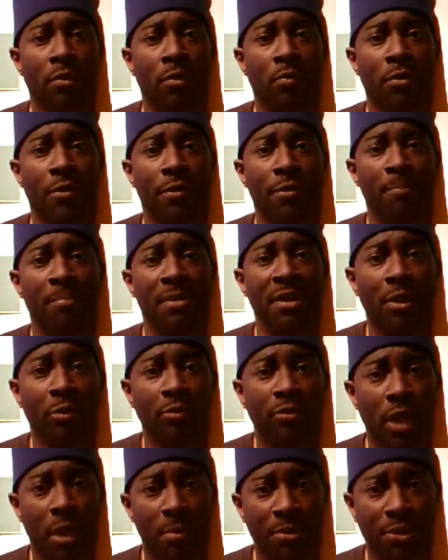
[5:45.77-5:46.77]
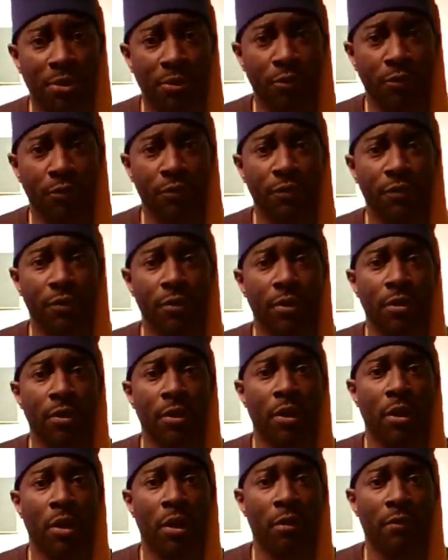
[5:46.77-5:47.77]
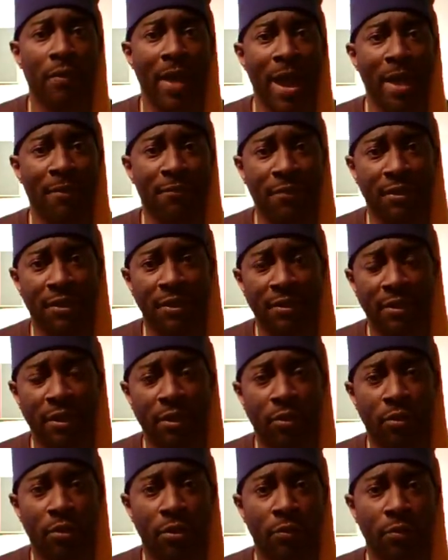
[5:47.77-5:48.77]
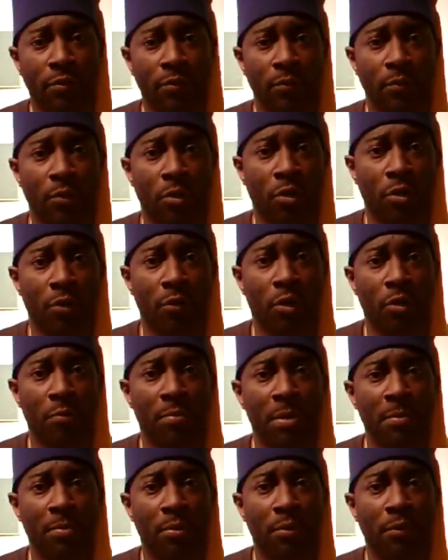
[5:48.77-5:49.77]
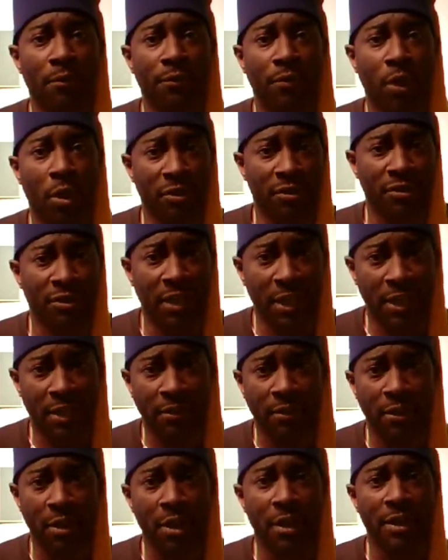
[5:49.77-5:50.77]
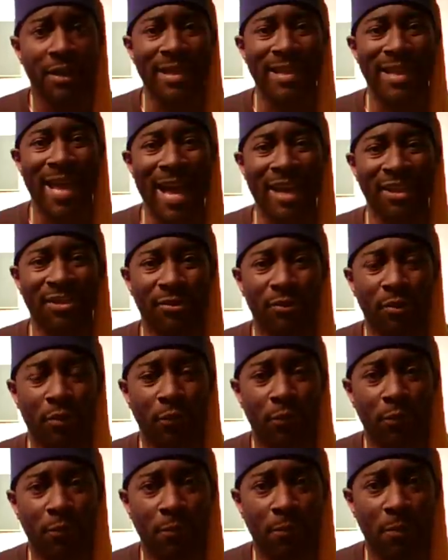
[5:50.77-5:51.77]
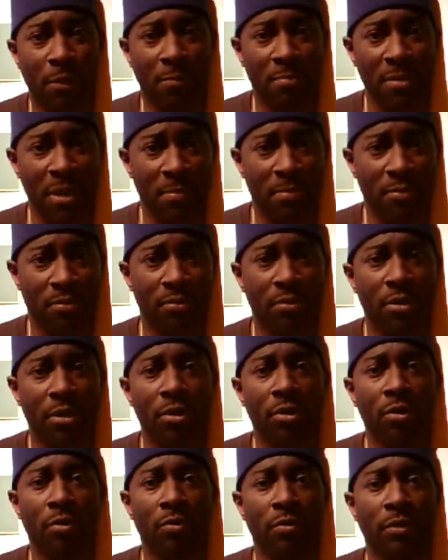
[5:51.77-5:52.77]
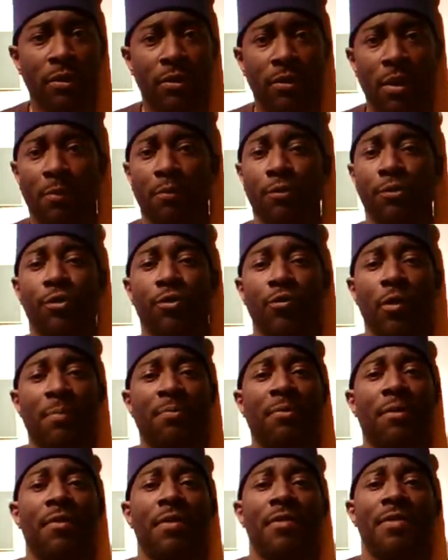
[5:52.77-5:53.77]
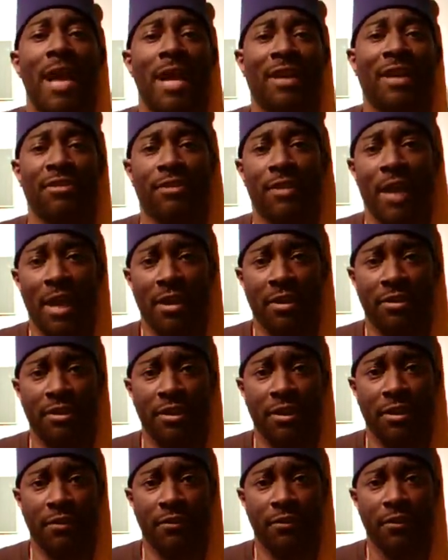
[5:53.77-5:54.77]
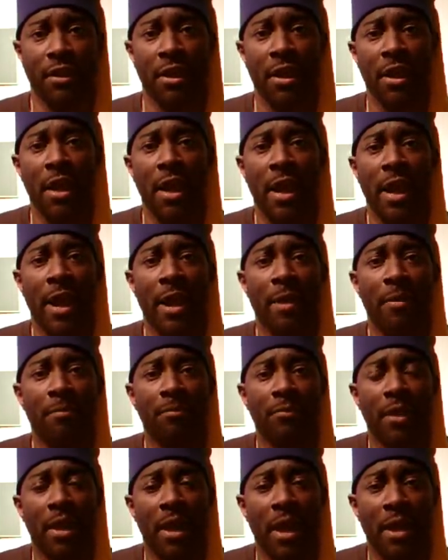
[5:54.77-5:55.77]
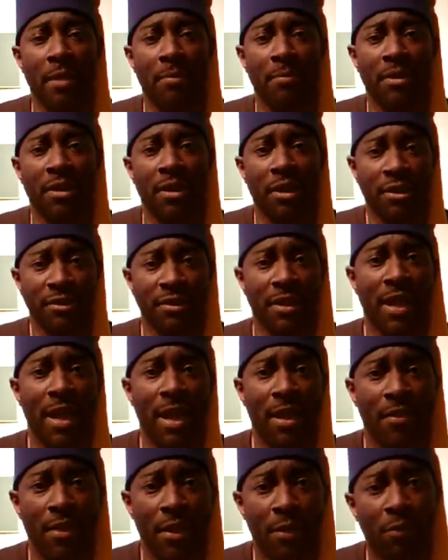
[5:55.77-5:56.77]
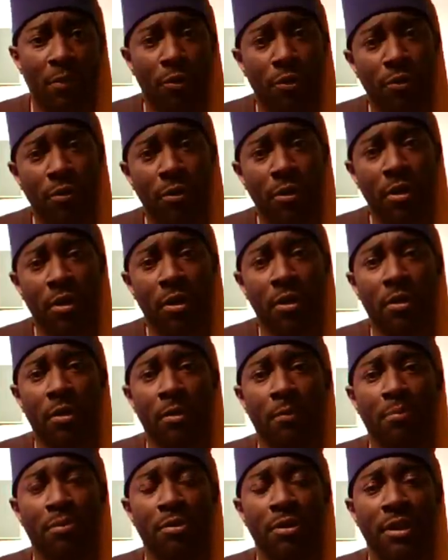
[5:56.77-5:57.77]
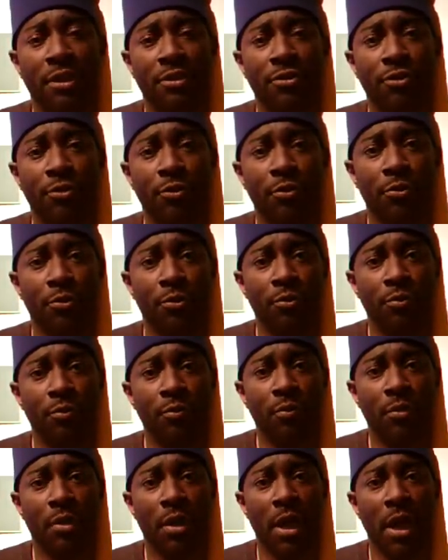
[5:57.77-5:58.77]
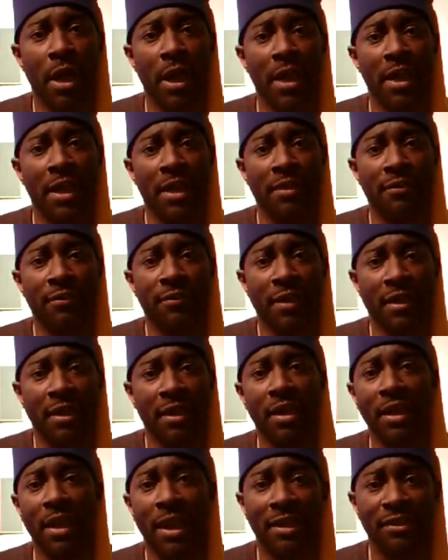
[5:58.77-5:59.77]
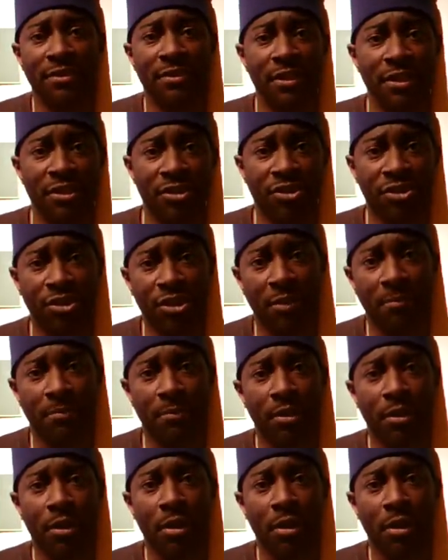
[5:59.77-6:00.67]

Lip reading: with POWs of African or people of dark skin, national people that were stripped of their nationalities, and because of that they were put into a second class citizenship.